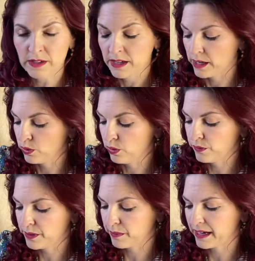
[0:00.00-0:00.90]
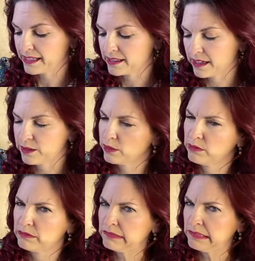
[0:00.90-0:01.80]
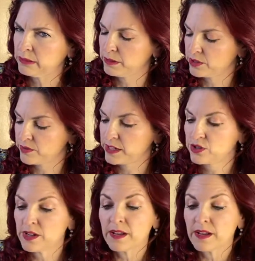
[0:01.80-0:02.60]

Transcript: and all over the place and you're going, oh, it's a bit strange.